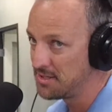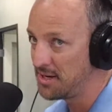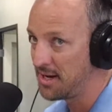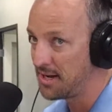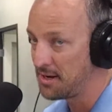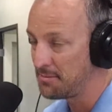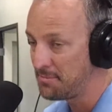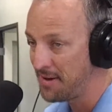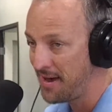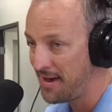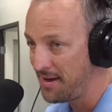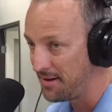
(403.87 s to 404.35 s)
You got
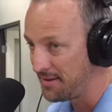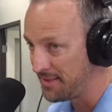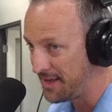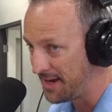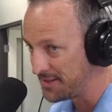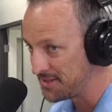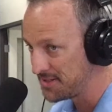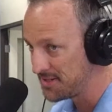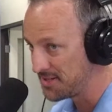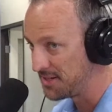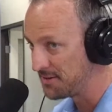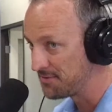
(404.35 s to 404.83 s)
to pay all
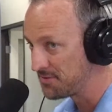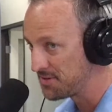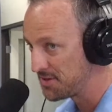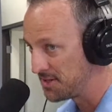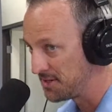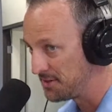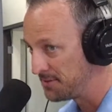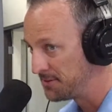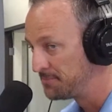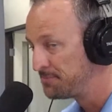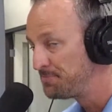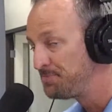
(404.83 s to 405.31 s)
that stuff.
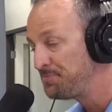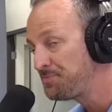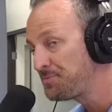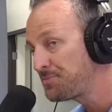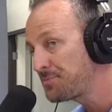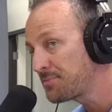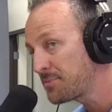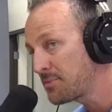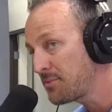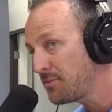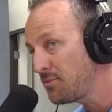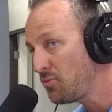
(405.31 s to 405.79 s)
So
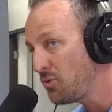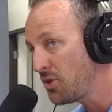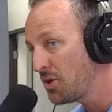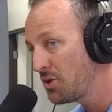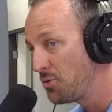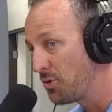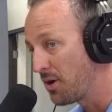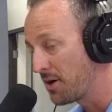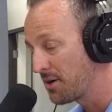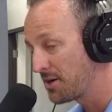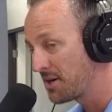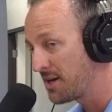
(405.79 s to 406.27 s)

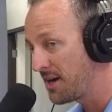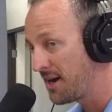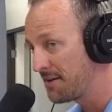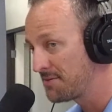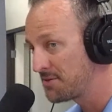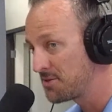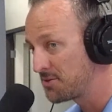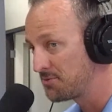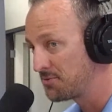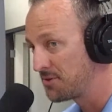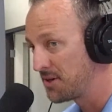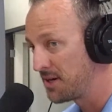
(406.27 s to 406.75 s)
you are going to
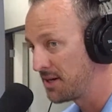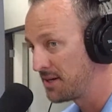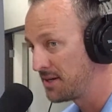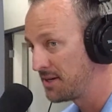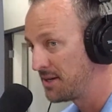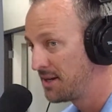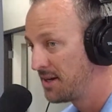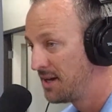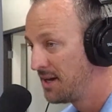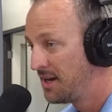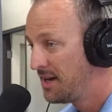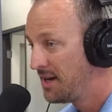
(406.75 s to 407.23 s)
have to
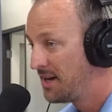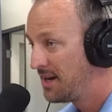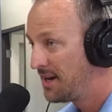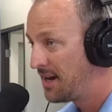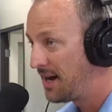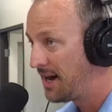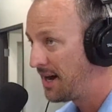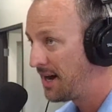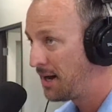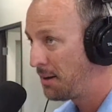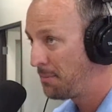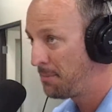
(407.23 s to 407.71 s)
run
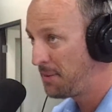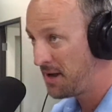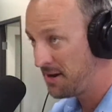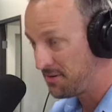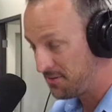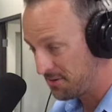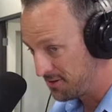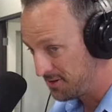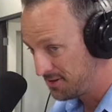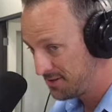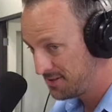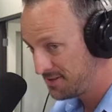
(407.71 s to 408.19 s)
uh,
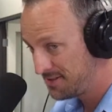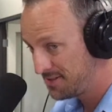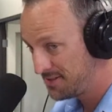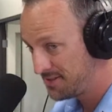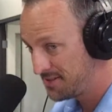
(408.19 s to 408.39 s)
payroll.